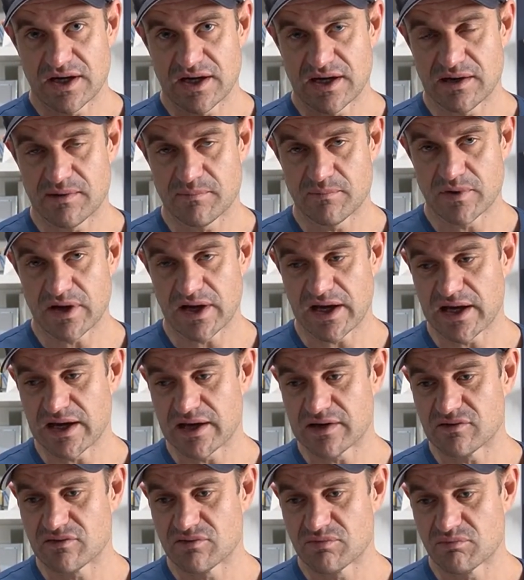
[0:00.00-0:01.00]

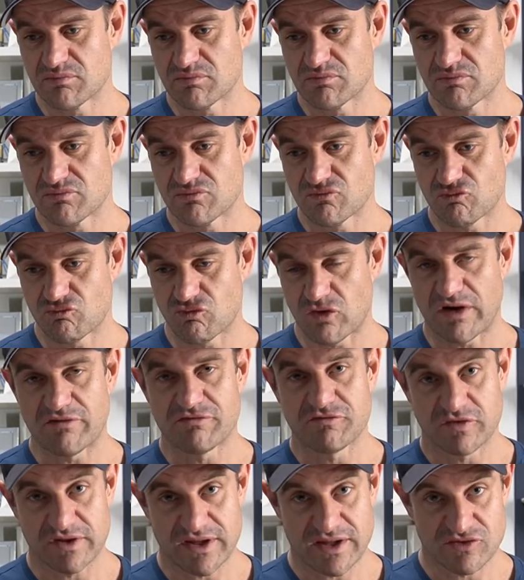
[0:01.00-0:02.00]
and
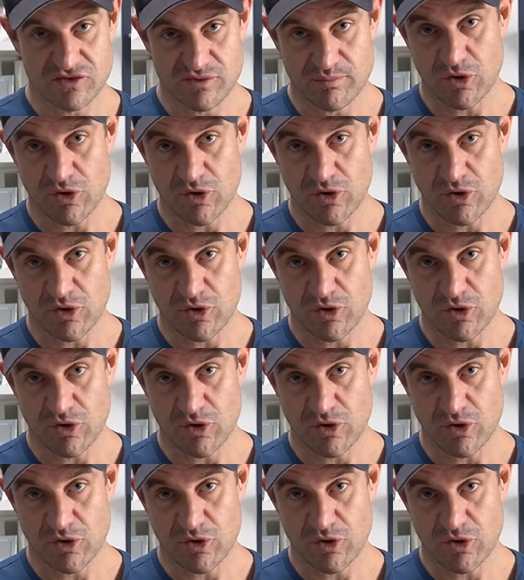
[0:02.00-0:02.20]
roughly at the